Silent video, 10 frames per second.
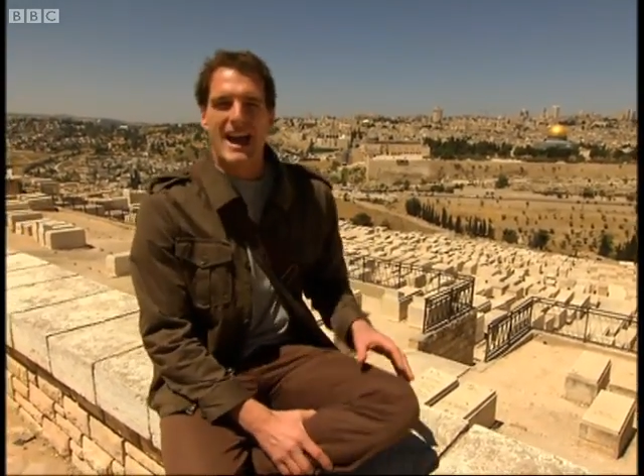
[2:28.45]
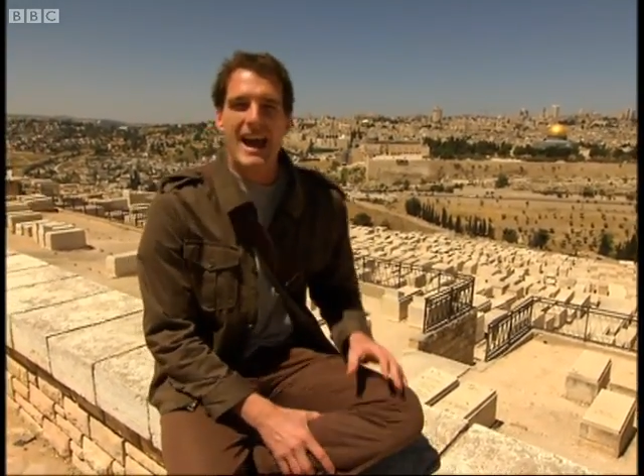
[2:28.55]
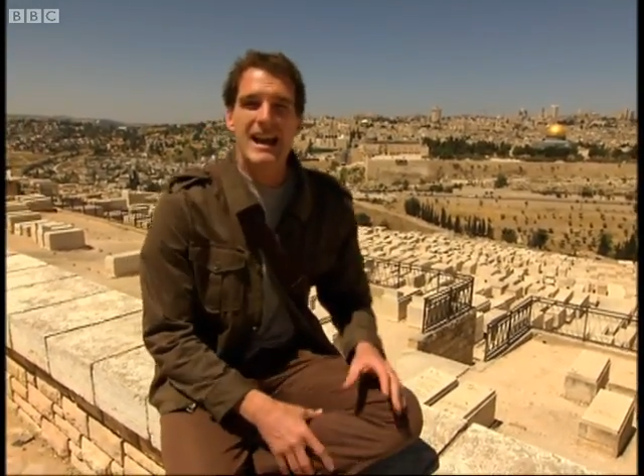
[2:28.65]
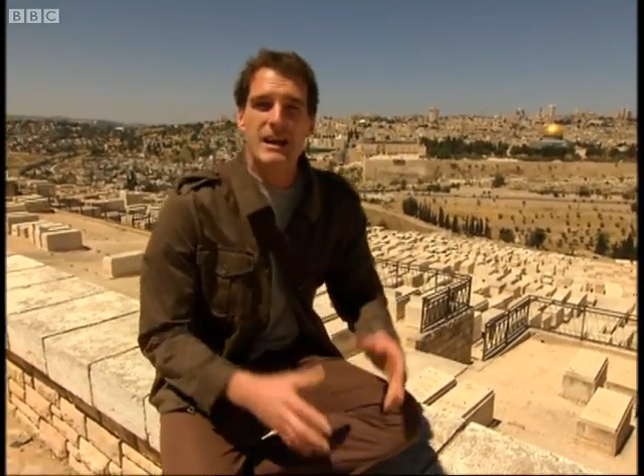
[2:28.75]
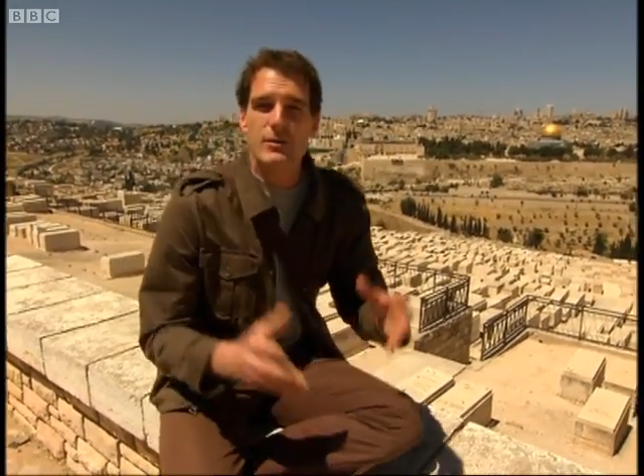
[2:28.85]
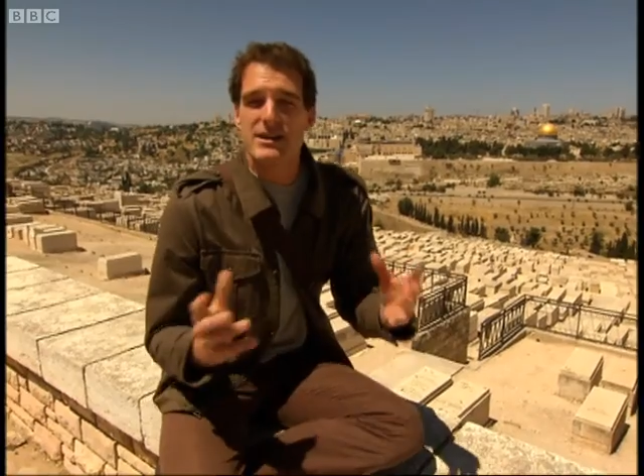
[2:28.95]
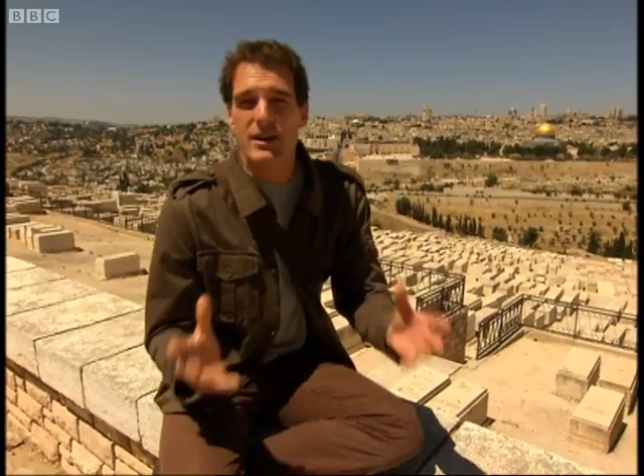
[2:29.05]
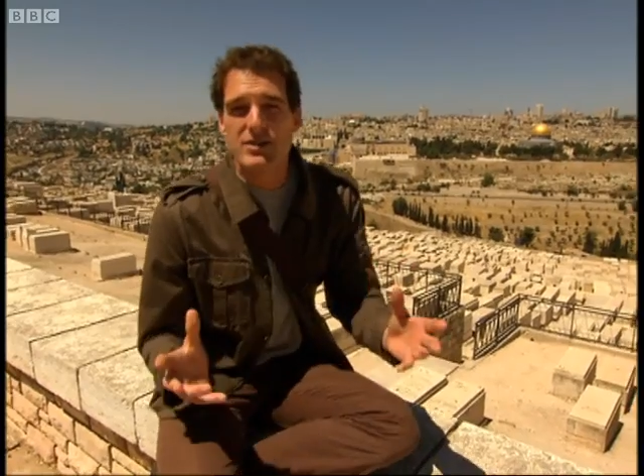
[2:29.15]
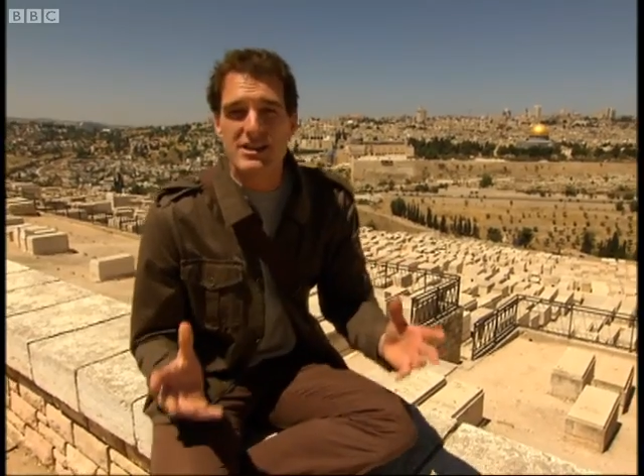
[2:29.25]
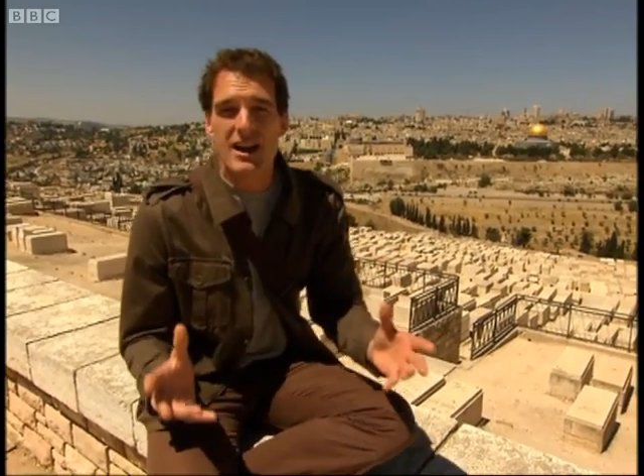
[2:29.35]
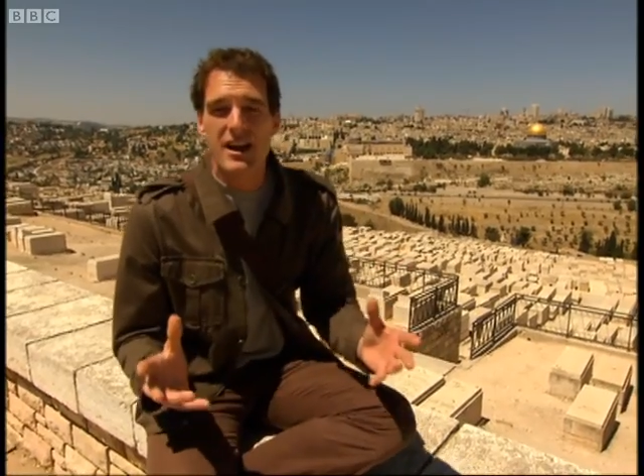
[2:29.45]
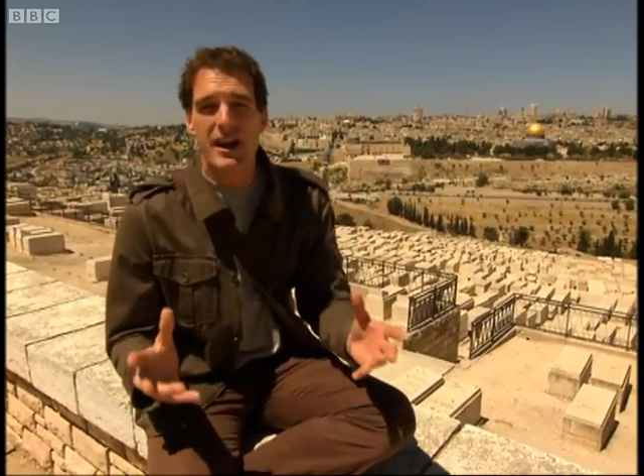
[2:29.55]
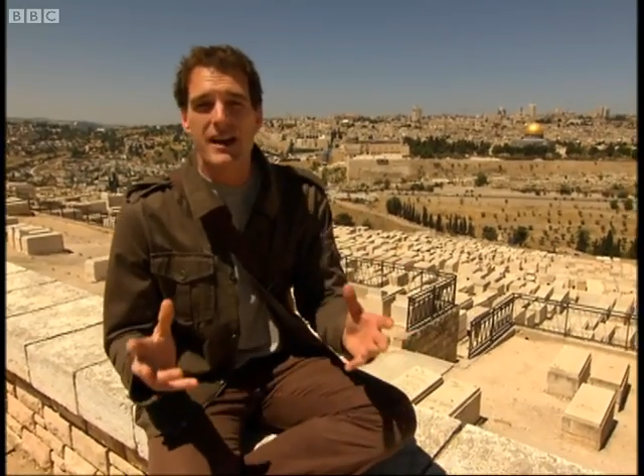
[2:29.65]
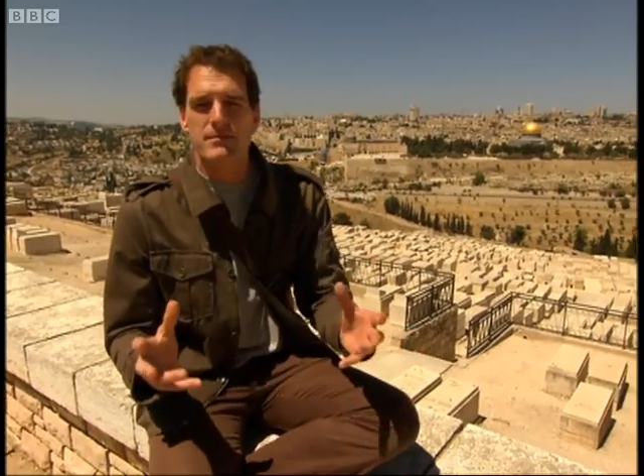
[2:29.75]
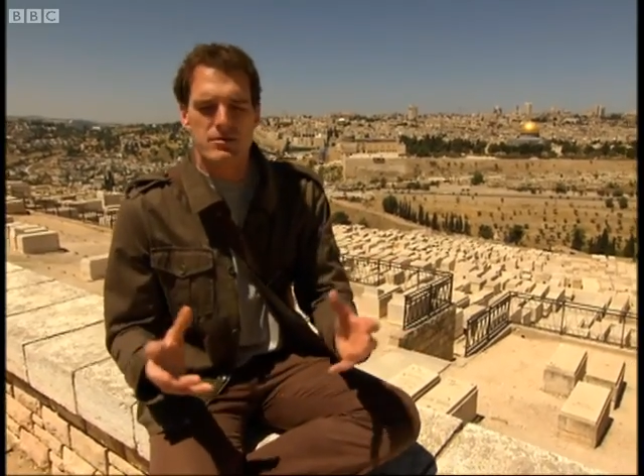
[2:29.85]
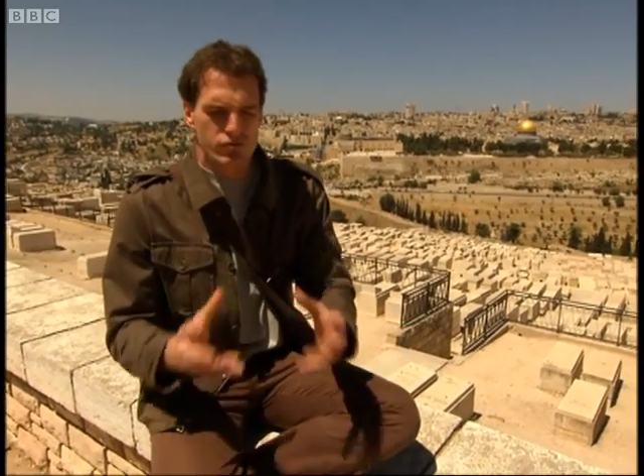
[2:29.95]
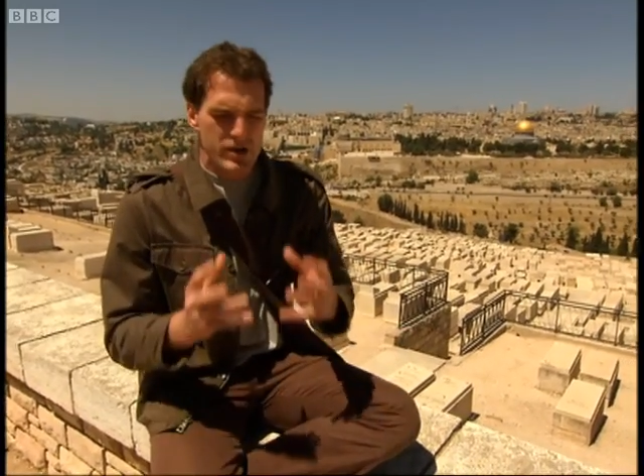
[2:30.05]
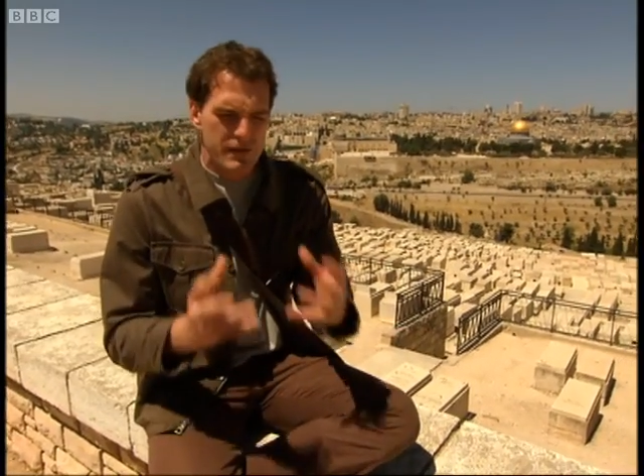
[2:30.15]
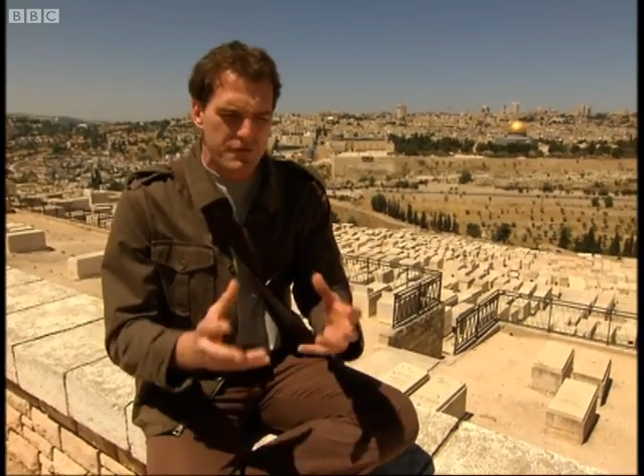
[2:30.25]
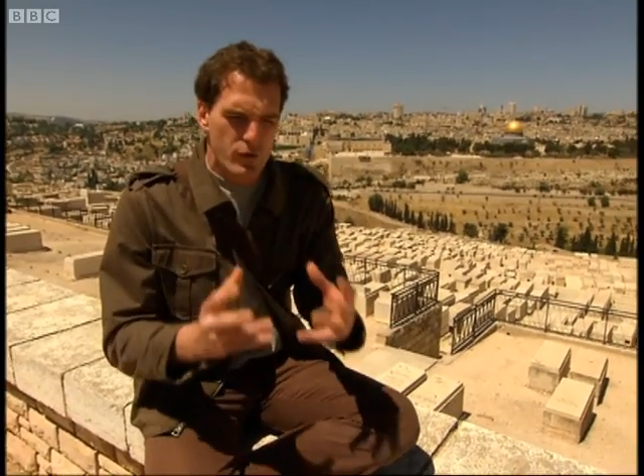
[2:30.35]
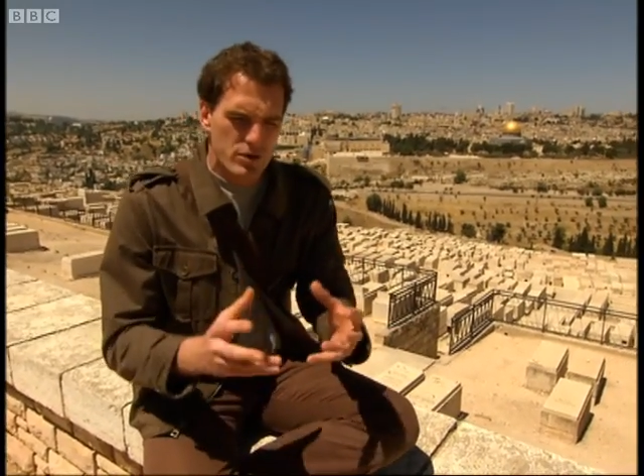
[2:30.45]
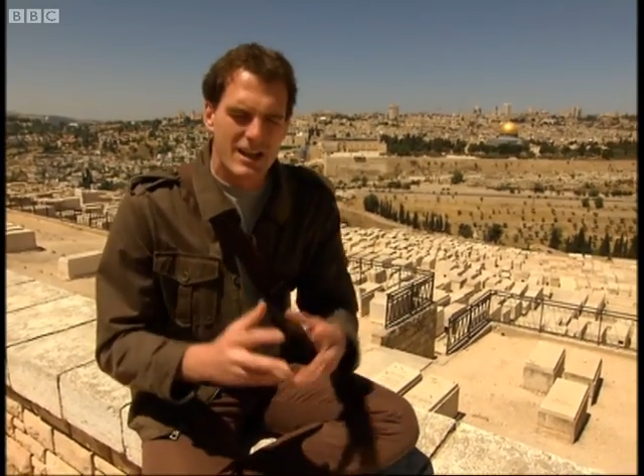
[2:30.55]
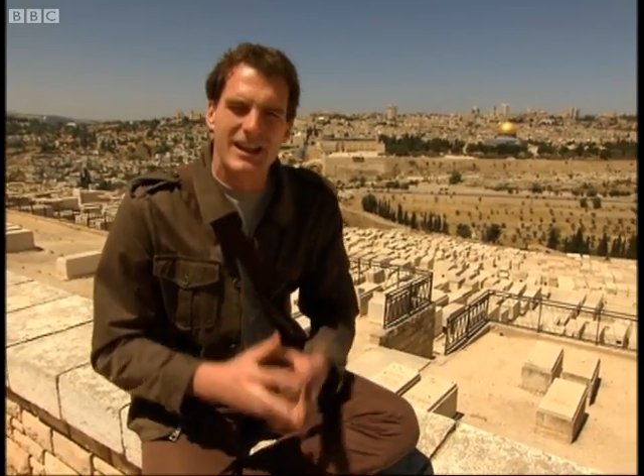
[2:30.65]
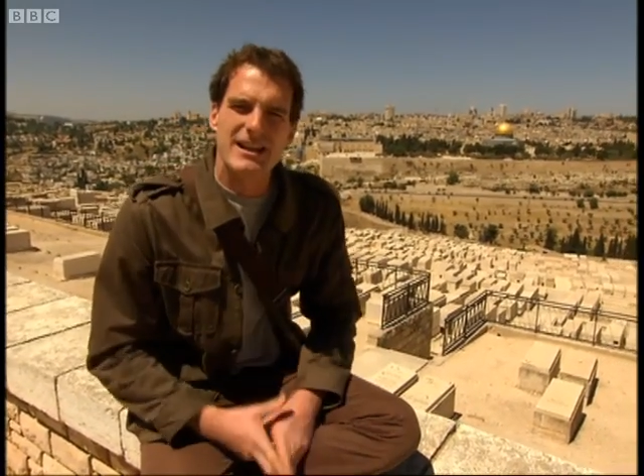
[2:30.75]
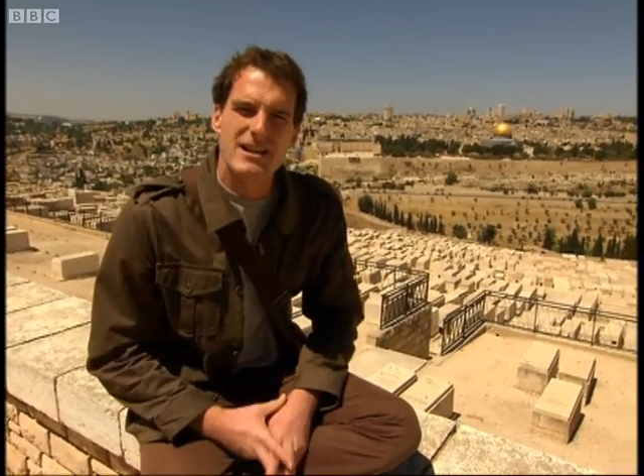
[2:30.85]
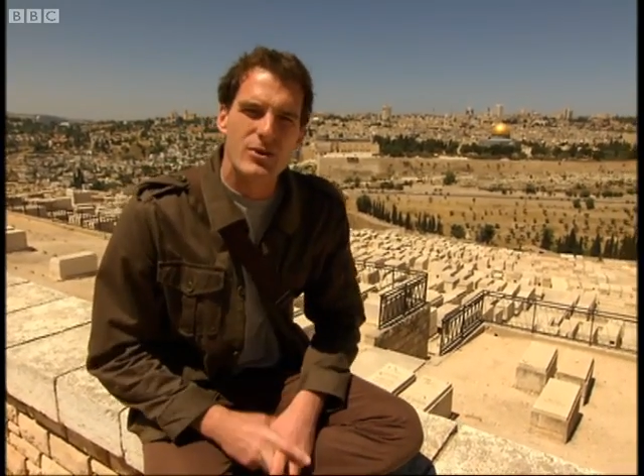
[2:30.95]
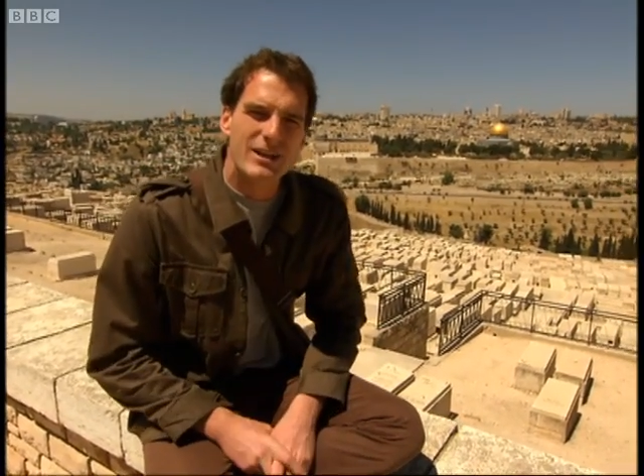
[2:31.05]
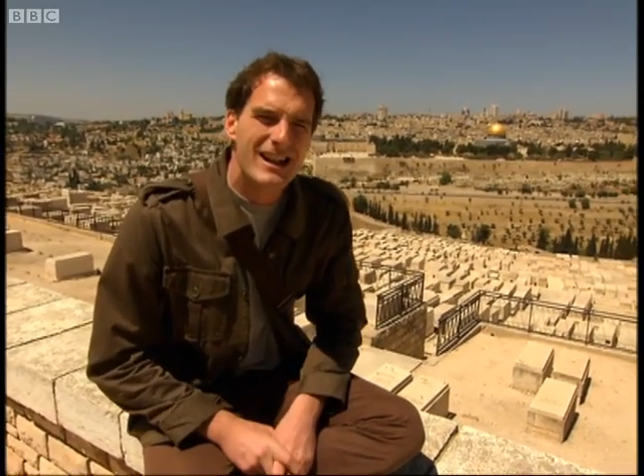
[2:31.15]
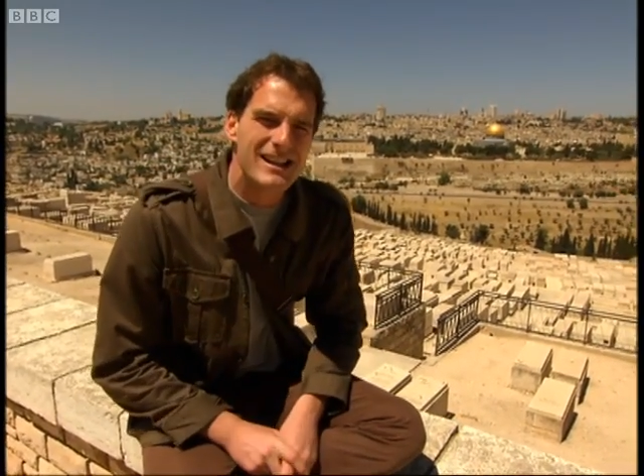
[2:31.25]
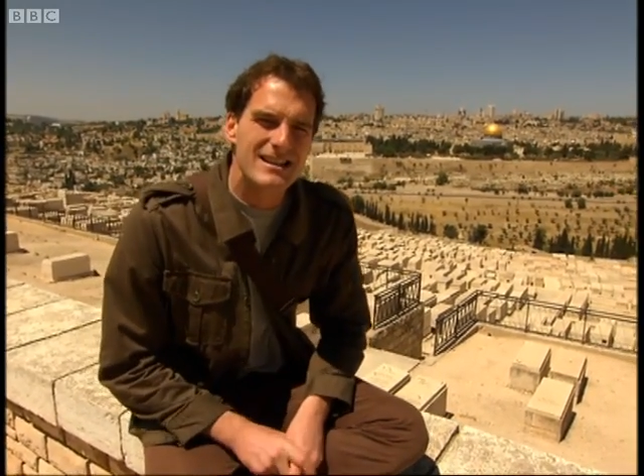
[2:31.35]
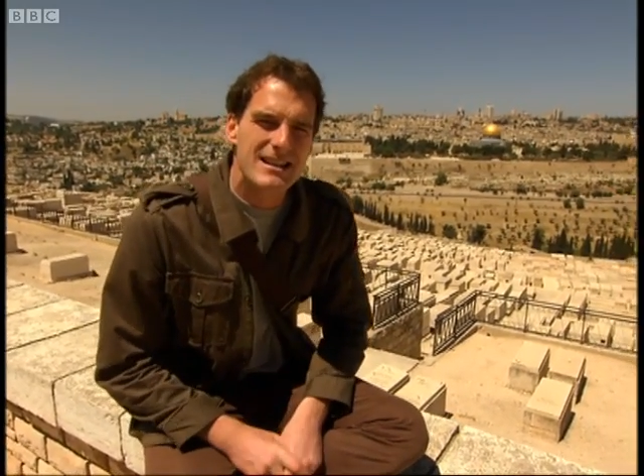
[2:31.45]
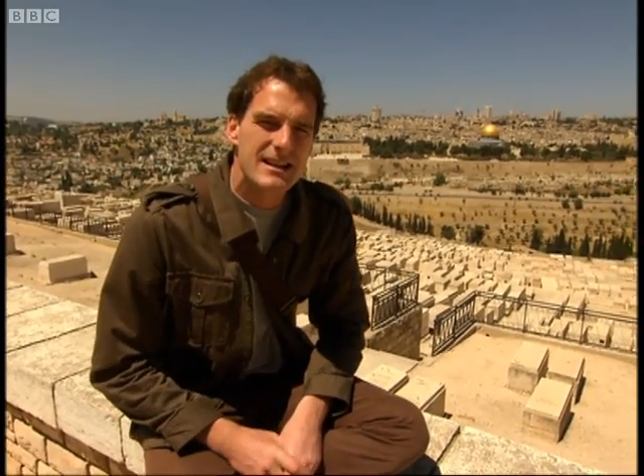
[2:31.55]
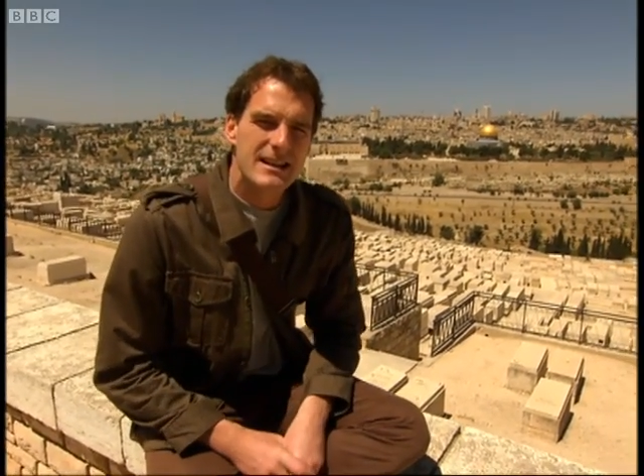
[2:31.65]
Aelia was his own surname, reinforcing his own cult.